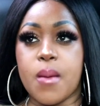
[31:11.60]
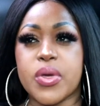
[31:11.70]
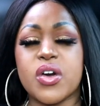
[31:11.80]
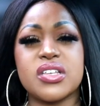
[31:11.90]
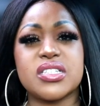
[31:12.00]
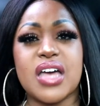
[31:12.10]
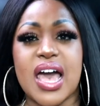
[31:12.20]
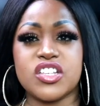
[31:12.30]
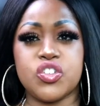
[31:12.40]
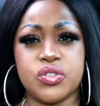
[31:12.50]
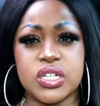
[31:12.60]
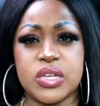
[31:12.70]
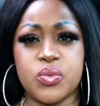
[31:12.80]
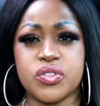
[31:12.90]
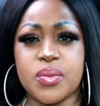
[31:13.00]
Because guys,
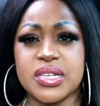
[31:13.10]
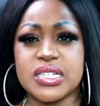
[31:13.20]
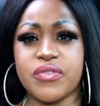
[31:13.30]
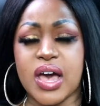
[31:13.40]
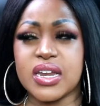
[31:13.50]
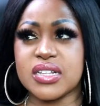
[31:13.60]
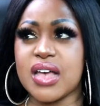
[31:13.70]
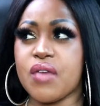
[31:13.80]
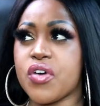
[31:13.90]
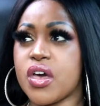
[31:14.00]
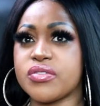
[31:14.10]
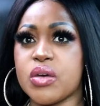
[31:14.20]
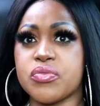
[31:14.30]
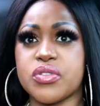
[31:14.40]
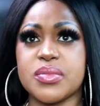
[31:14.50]
usually with domestic violence, I've heard
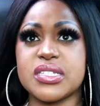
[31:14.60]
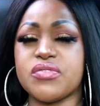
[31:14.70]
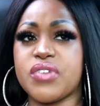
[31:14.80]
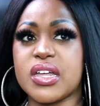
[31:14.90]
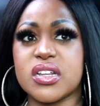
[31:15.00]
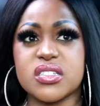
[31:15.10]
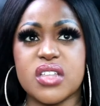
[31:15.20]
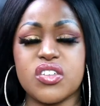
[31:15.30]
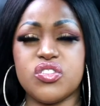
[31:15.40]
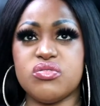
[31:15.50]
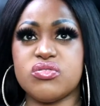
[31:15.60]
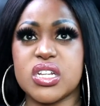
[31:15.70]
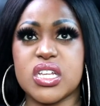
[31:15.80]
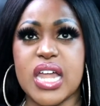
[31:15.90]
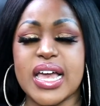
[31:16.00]
that with domestic violence, like
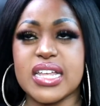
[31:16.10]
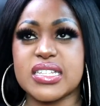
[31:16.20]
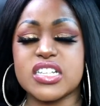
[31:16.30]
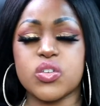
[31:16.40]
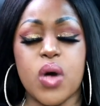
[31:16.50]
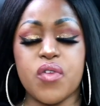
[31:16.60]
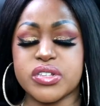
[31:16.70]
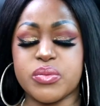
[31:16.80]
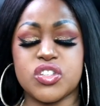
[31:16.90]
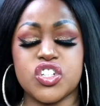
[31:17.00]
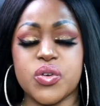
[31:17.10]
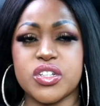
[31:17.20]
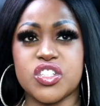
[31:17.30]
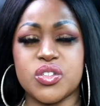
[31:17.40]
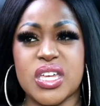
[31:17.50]
usually like it takes a while for someone to show
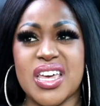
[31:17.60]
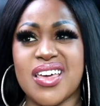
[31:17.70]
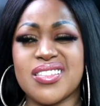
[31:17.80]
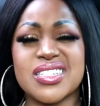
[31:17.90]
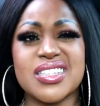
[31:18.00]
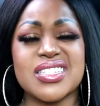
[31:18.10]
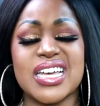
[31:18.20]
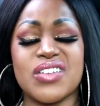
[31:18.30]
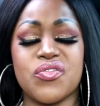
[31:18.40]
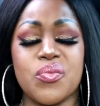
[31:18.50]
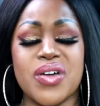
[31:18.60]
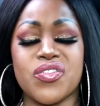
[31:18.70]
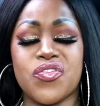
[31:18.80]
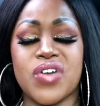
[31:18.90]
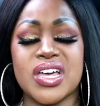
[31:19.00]
it to you. This is the second
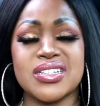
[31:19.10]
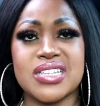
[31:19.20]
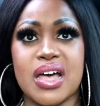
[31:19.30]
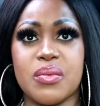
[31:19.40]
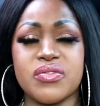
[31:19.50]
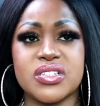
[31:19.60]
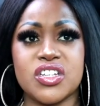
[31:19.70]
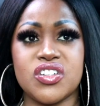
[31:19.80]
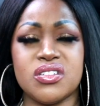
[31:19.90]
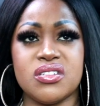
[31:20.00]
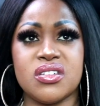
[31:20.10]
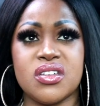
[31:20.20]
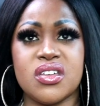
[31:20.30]
motherfucking time I've seen you